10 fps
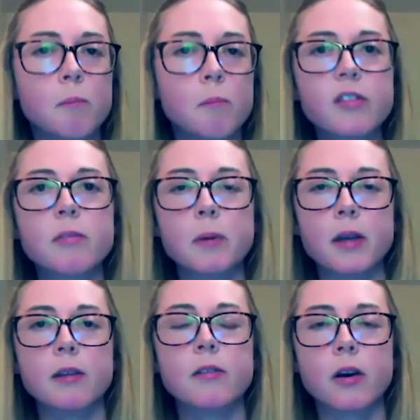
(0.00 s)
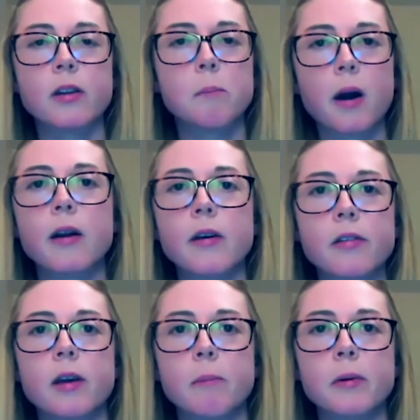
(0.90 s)
must be done in
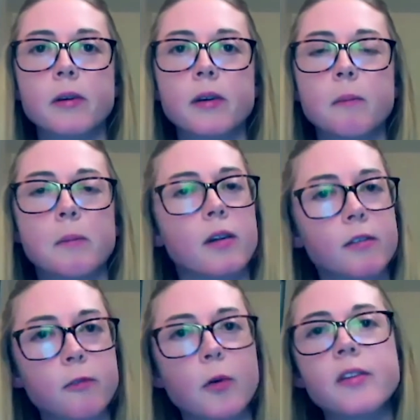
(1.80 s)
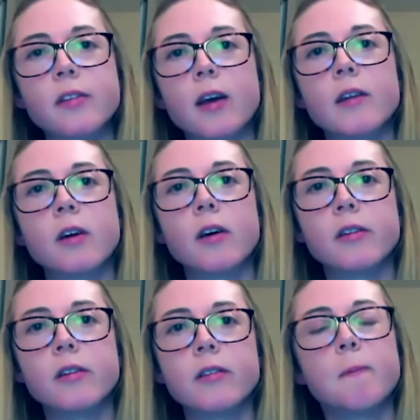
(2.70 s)
partnership. Because if one side
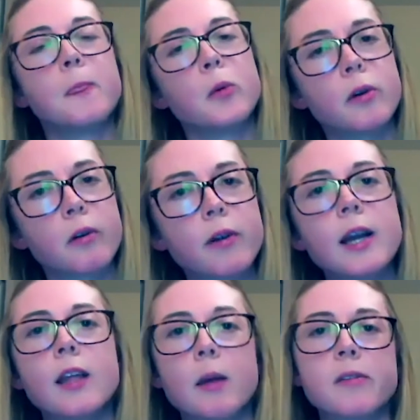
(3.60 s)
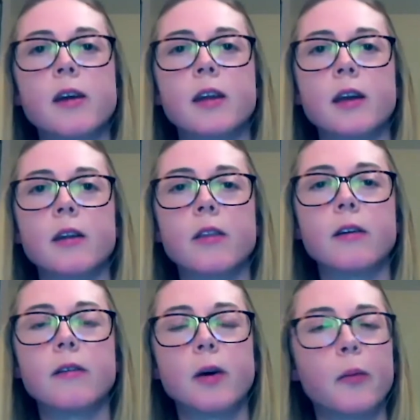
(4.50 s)
does it, you are greatly upsetting
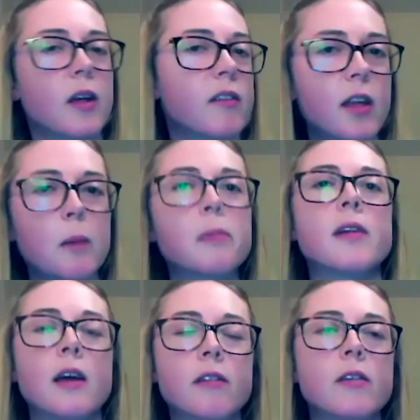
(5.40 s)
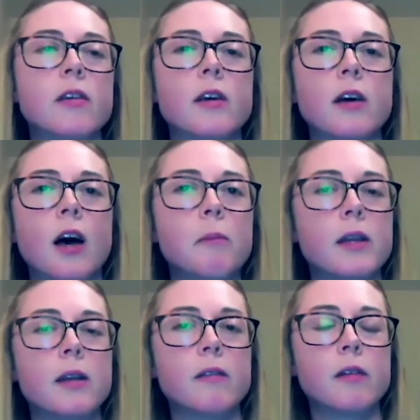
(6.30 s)
another. And when I say upset, I
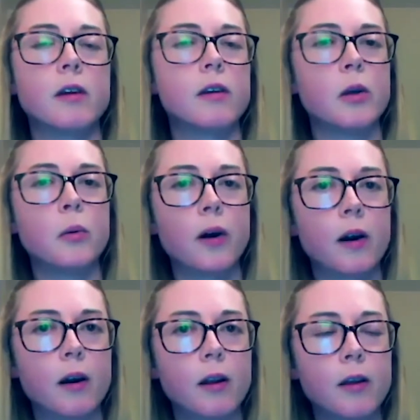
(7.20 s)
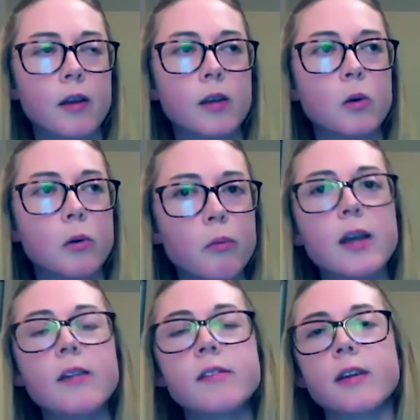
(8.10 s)
mean you're
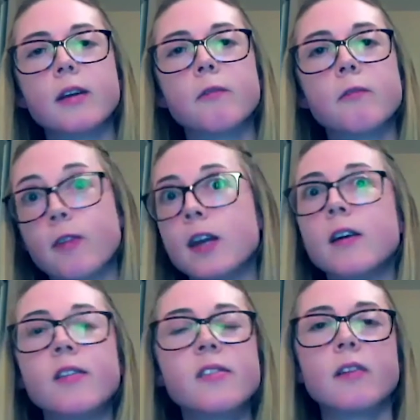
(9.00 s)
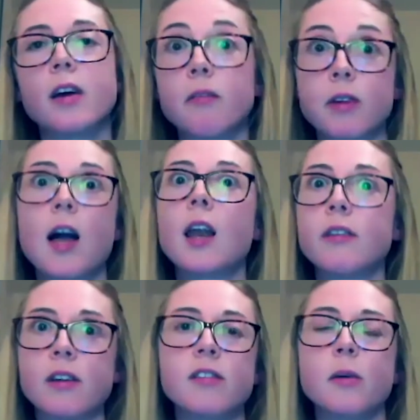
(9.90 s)
raising fears and
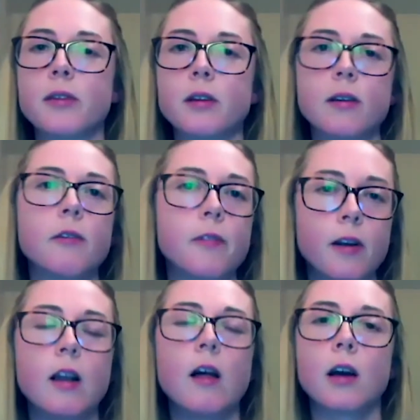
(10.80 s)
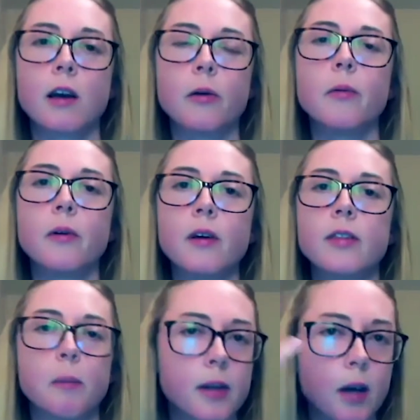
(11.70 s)
realities that were there not very long ago
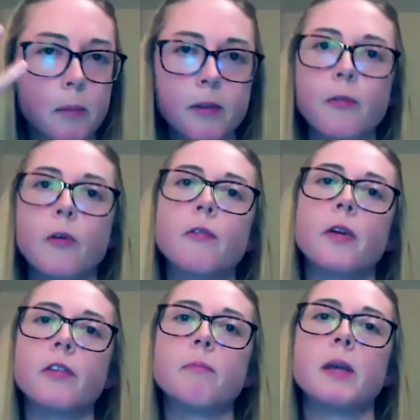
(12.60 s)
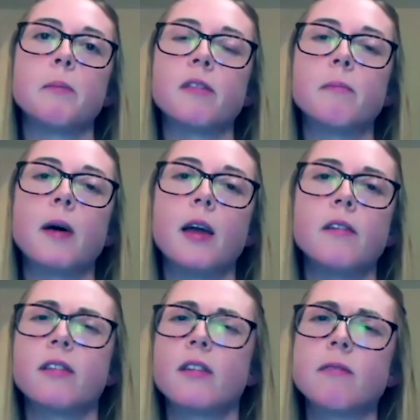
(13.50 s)
that become in the forefront of people's
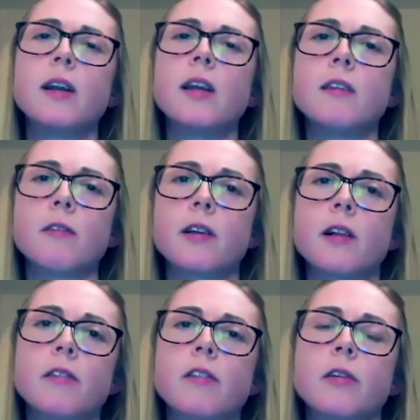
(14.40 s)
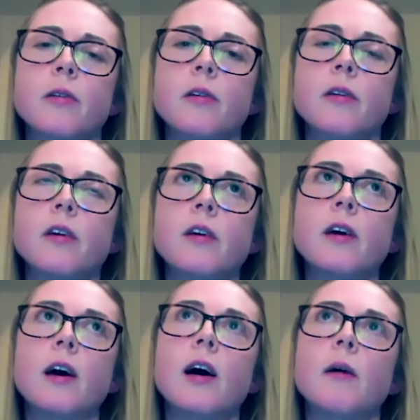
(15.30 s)
minds. And it's really difficult to
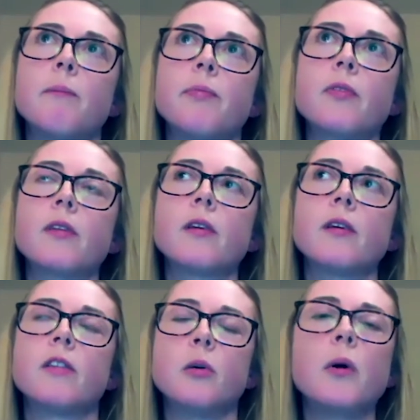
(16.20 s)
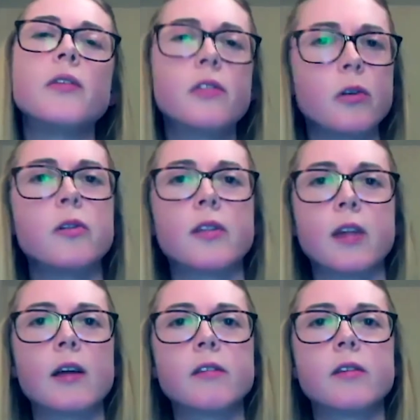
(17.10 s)
undo
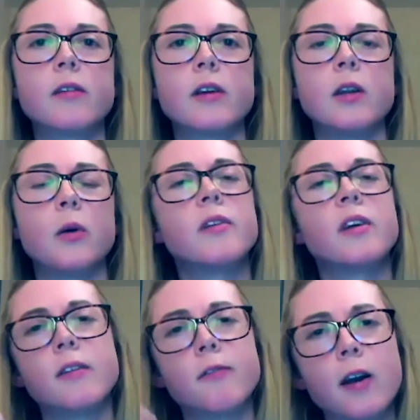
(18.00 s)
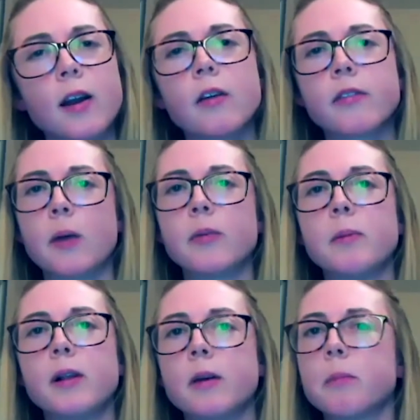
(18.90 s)
that. You know, it takes a very long time to
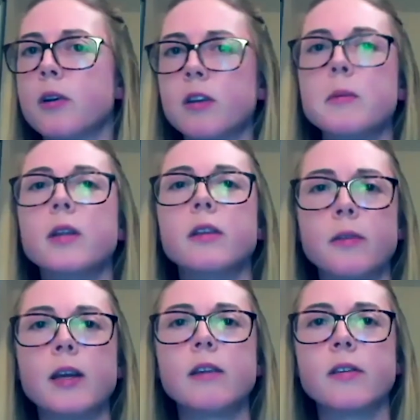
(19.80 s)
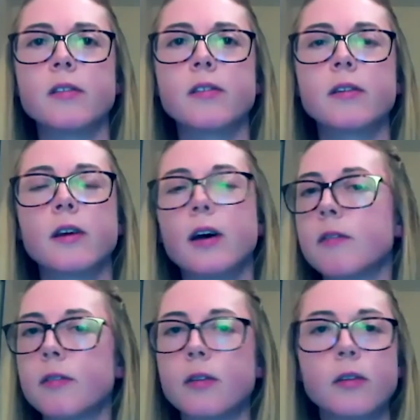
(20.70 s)
build up good community relations
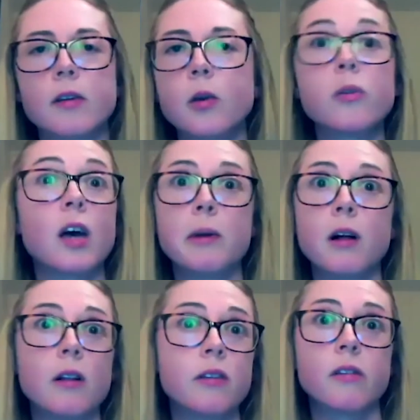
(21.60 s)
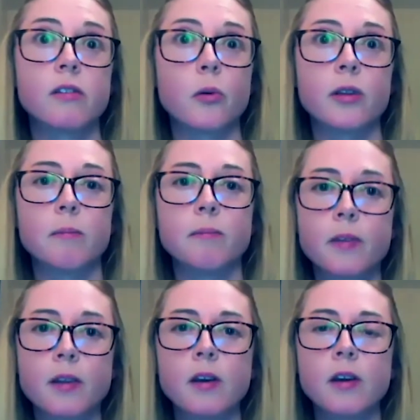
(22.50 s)
and no time at all to destroy them.
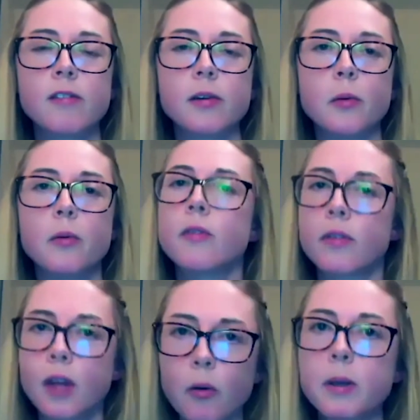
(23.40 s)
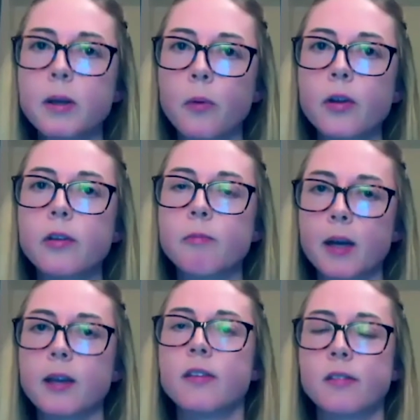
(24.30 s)
So that would be one of
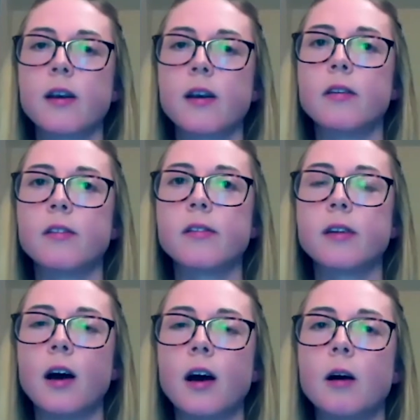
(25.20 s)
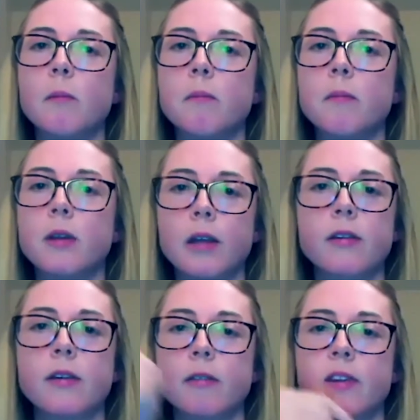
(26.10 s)
my concerns,
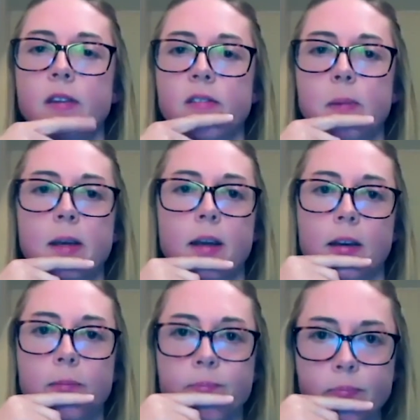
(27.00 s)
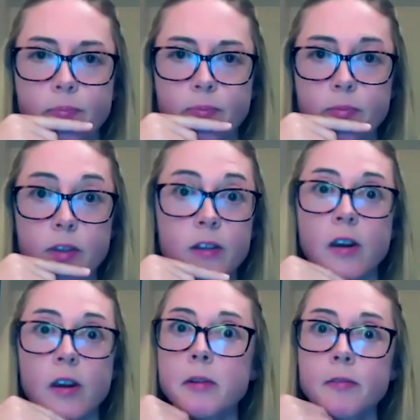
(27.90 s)
legislatively speaking. In
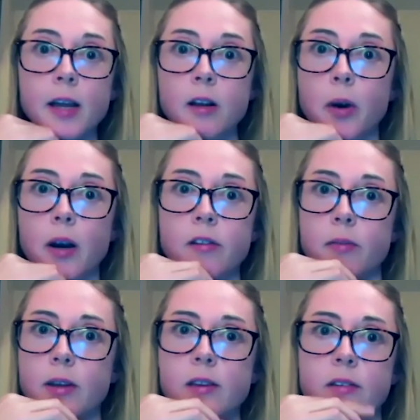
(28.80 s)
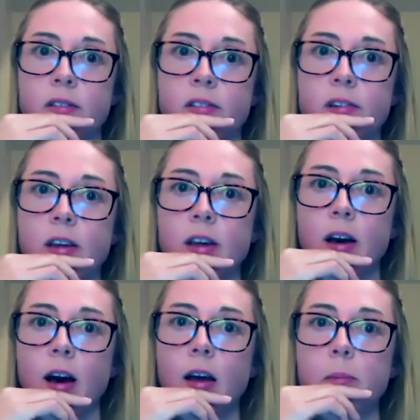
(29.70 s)
terms of Anglo-Irish relations,
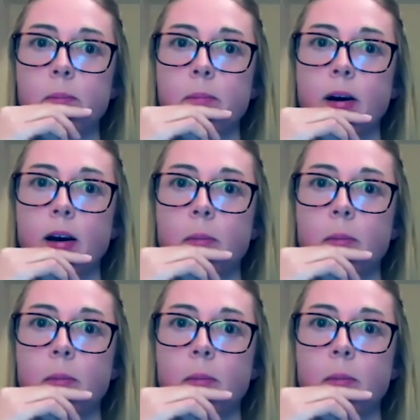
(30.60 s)
I'm